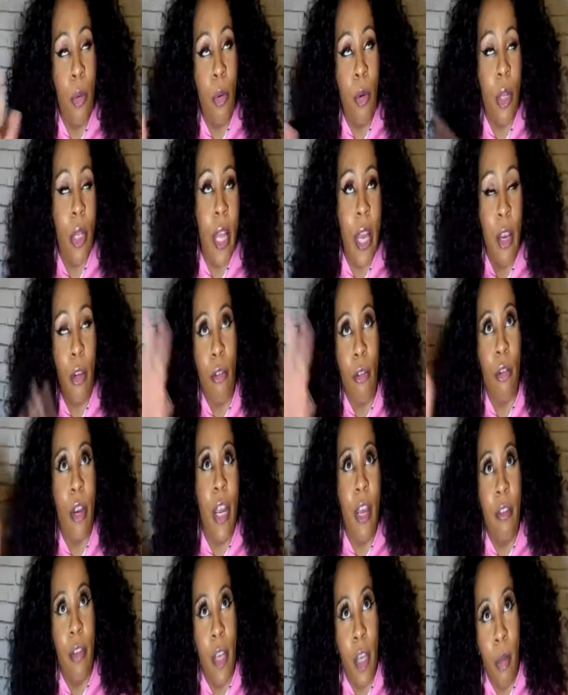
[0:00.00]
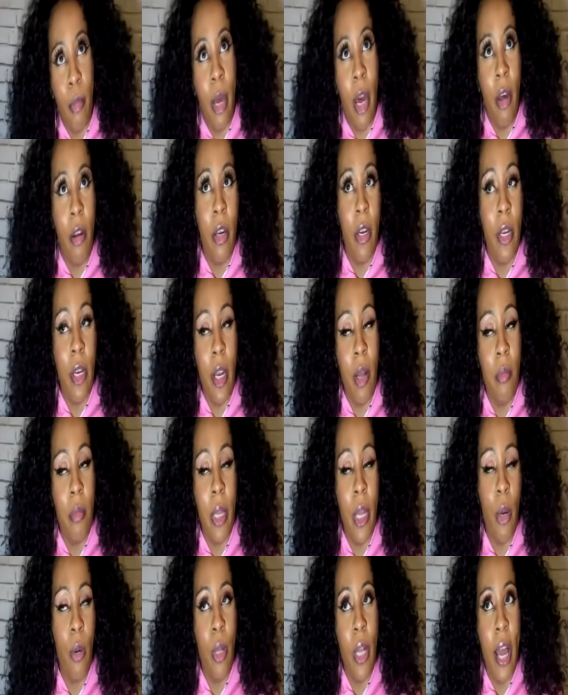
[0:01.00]
were like raving about it and i'm
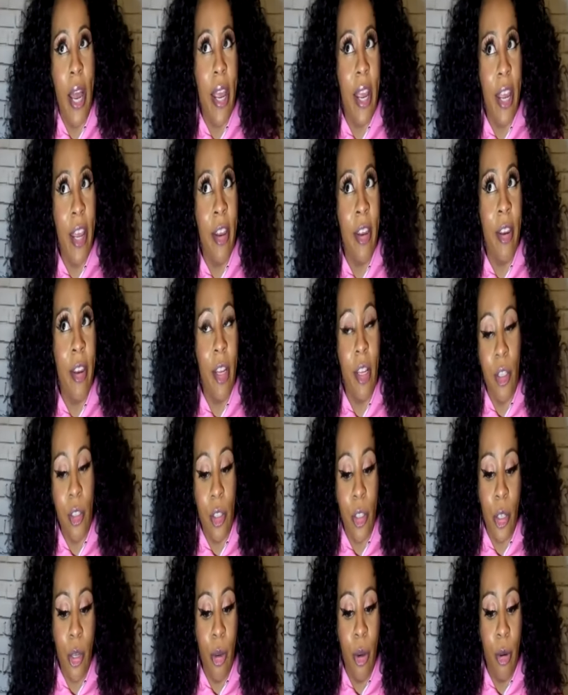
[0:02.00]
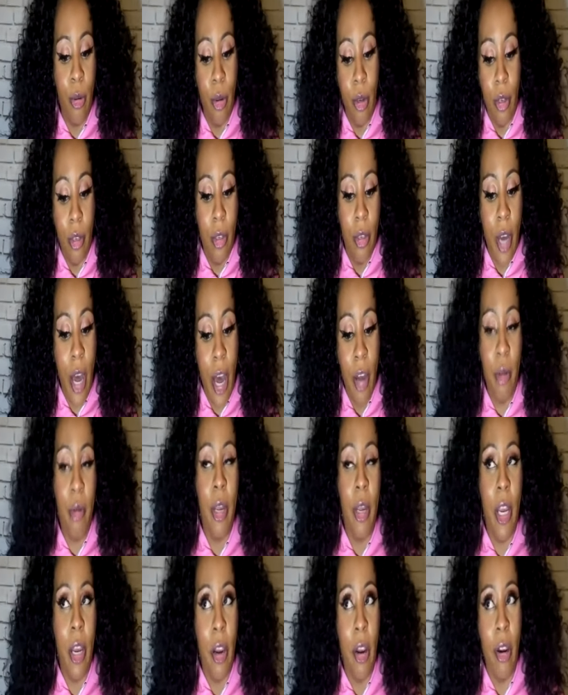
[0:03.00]
like well i hated it so i don't
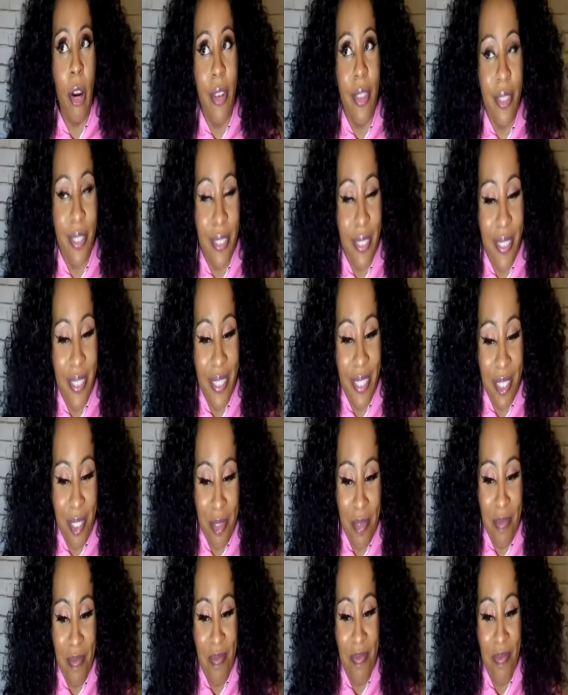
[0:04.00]
yeah. care